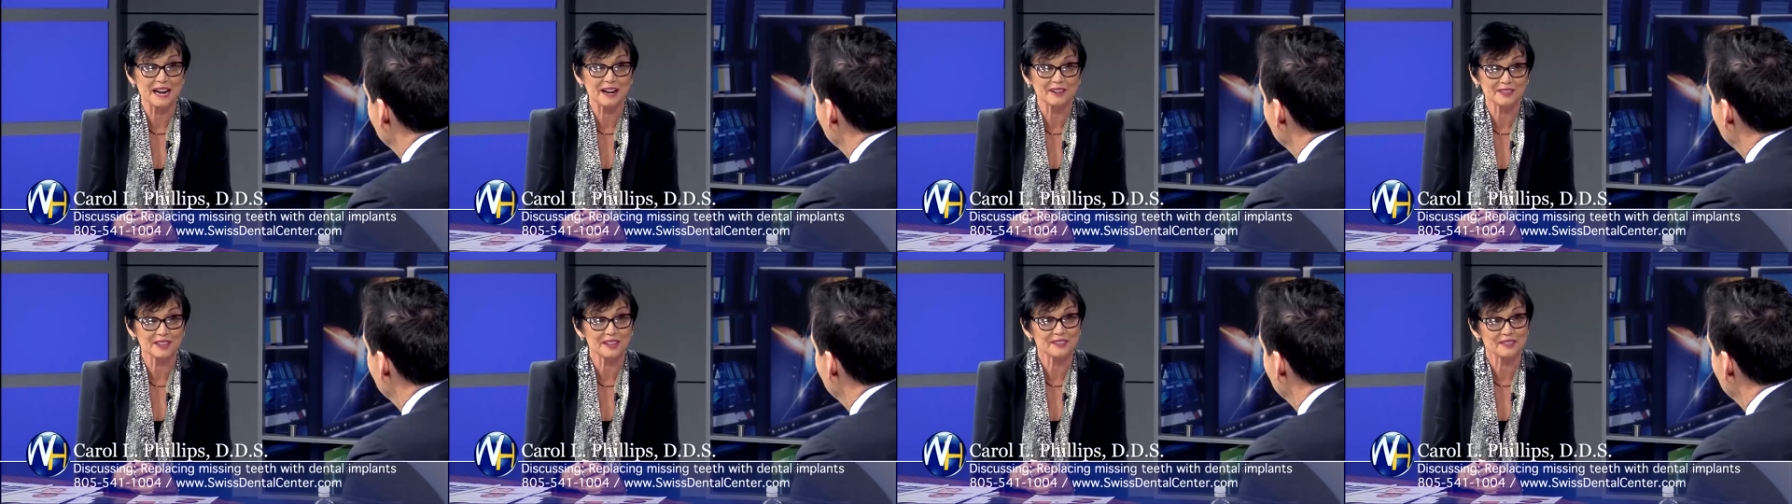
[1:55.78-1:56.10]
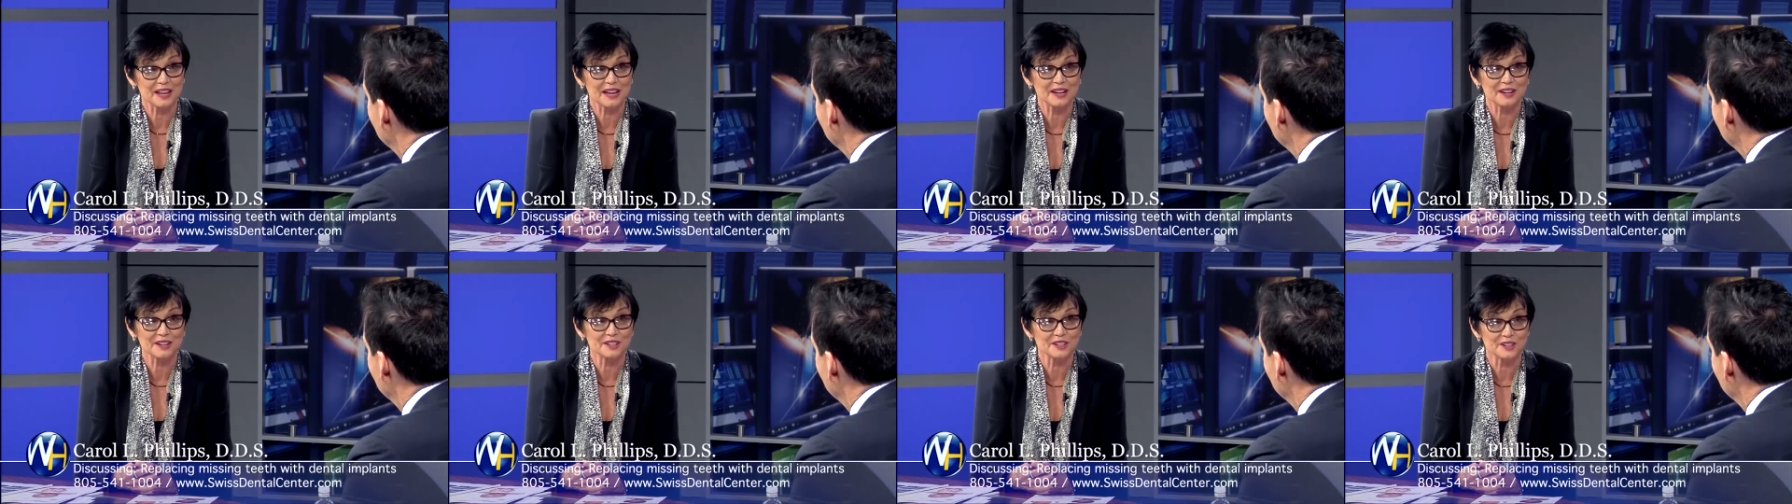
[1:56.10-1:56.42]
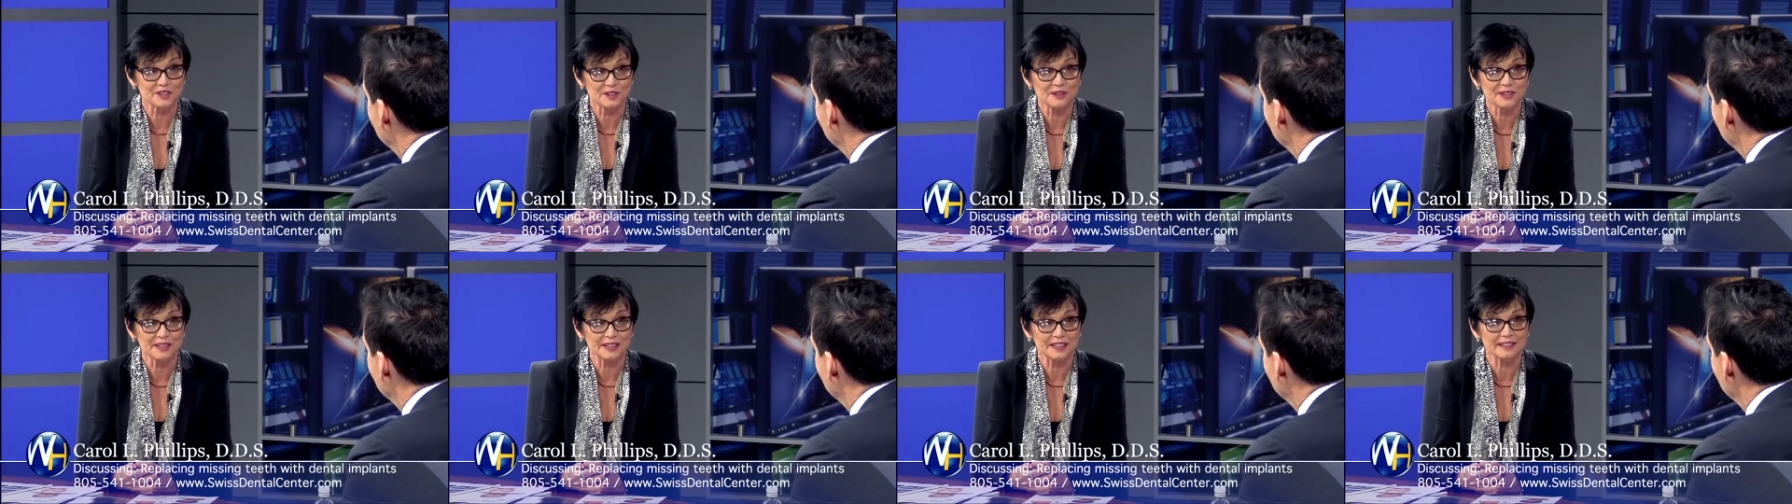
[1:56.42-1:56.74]
out that they can
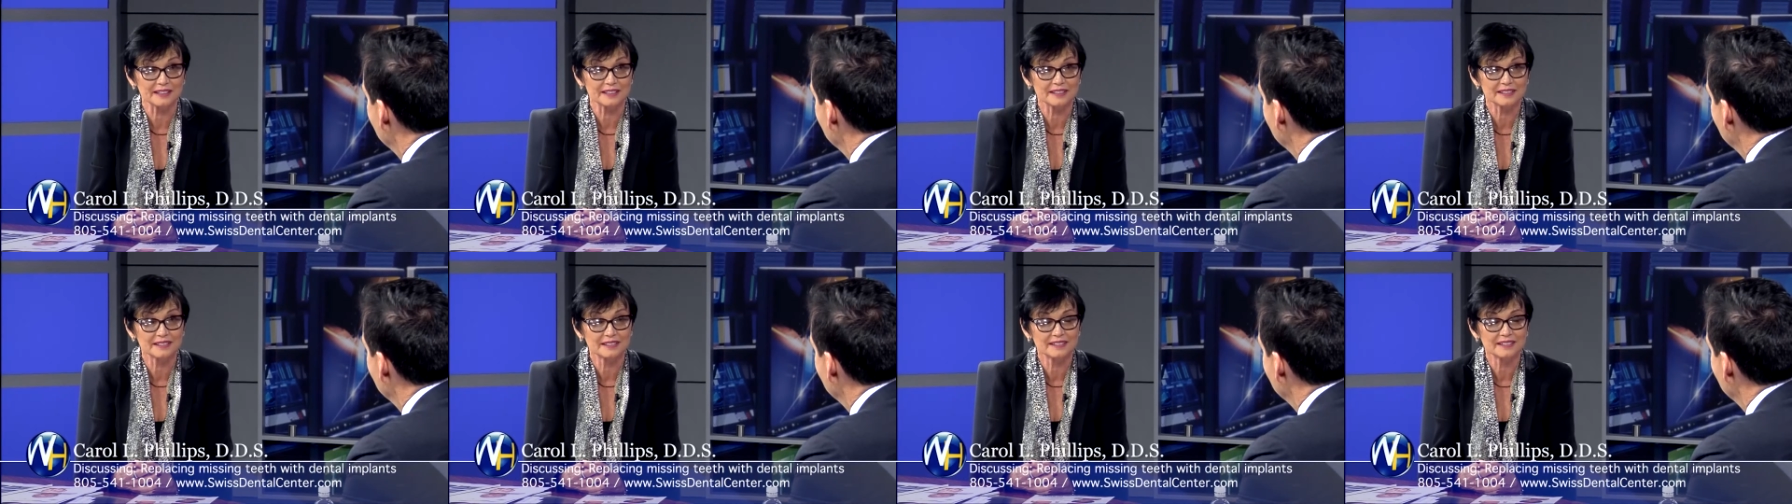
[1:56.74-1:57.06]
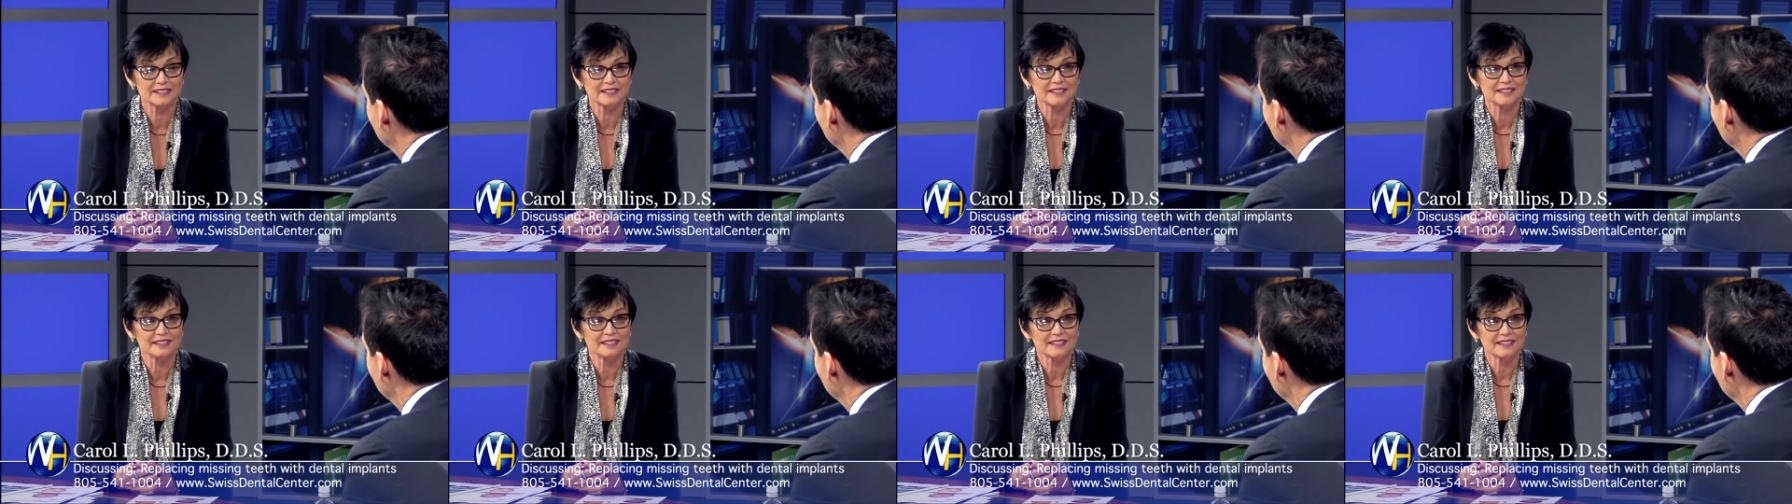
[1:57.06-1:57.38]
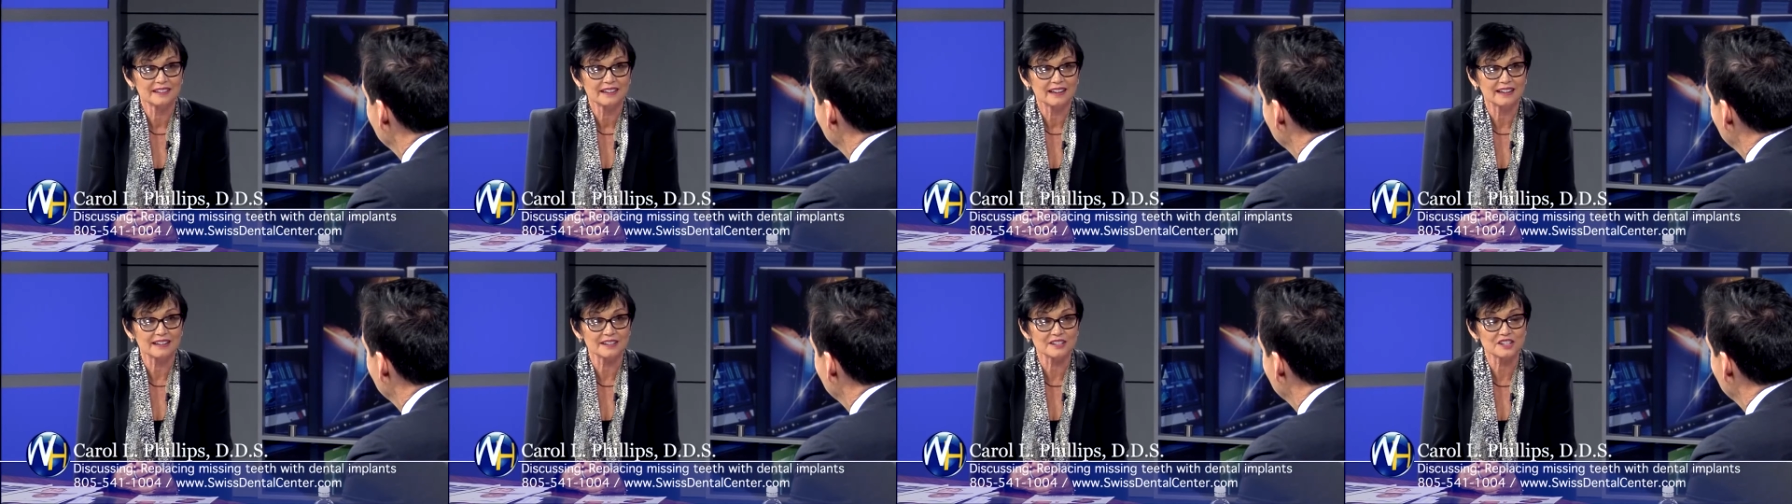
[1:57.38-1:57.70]
do it.
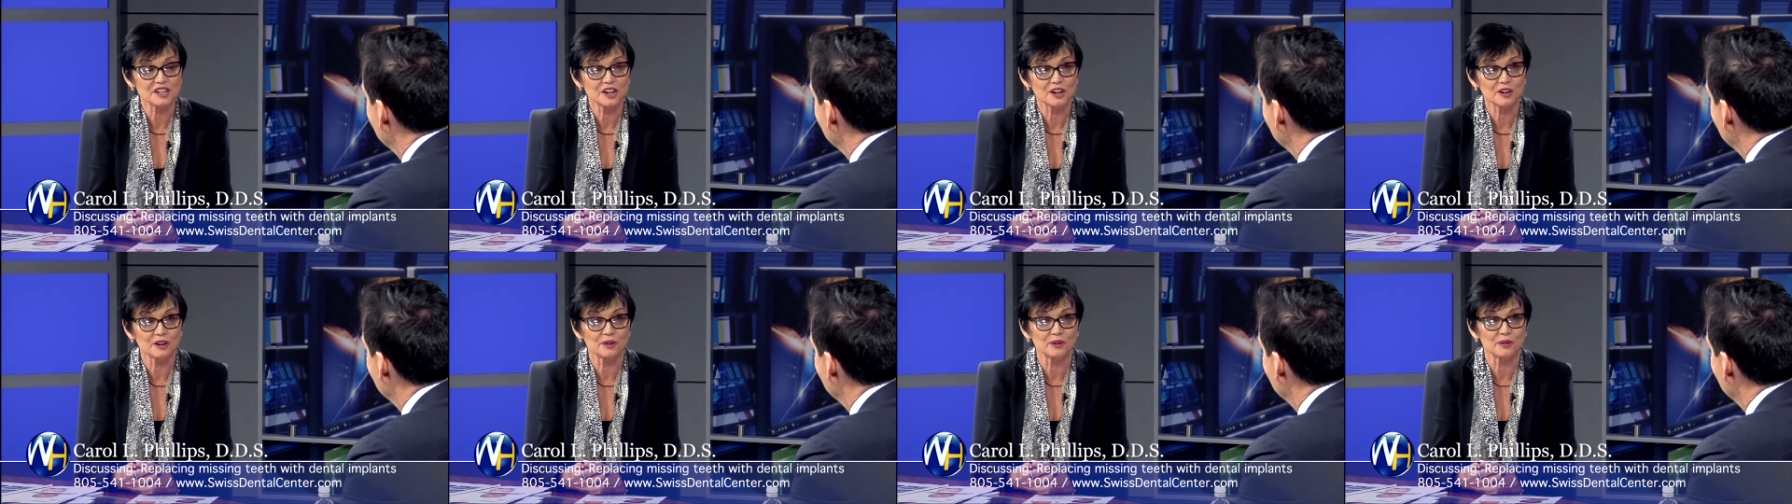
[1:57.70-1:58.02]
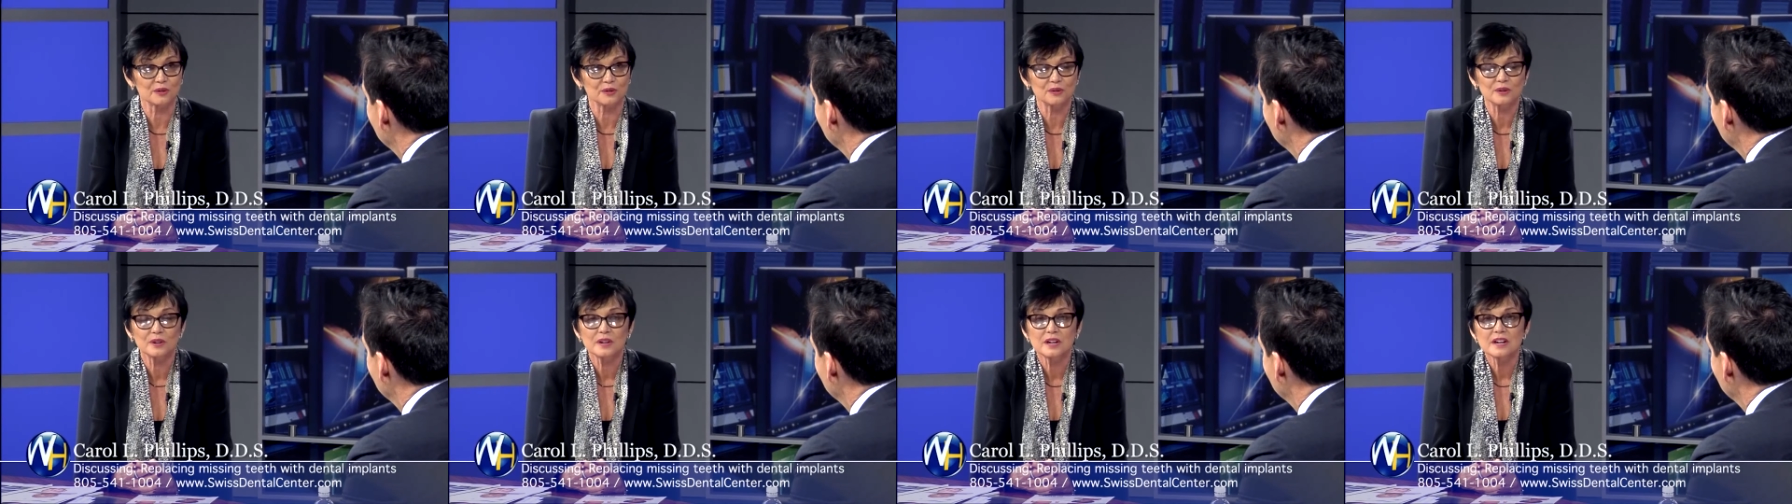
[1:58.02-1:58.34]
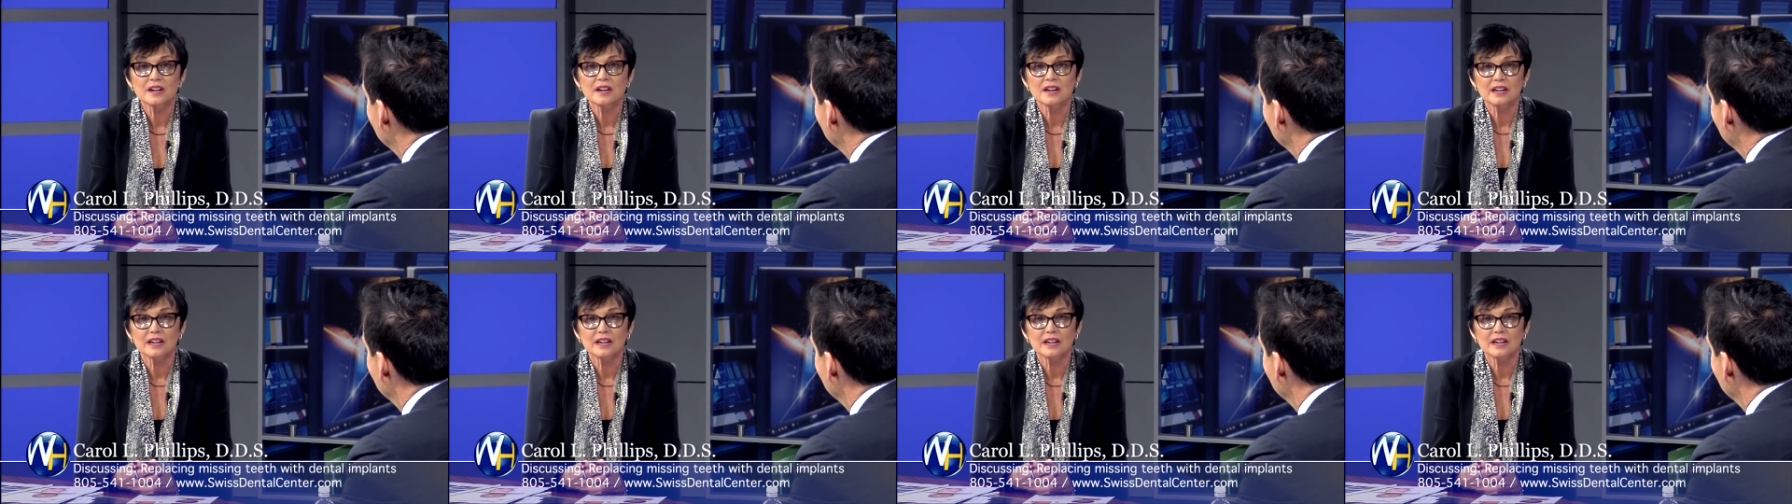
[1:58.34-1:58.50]
And so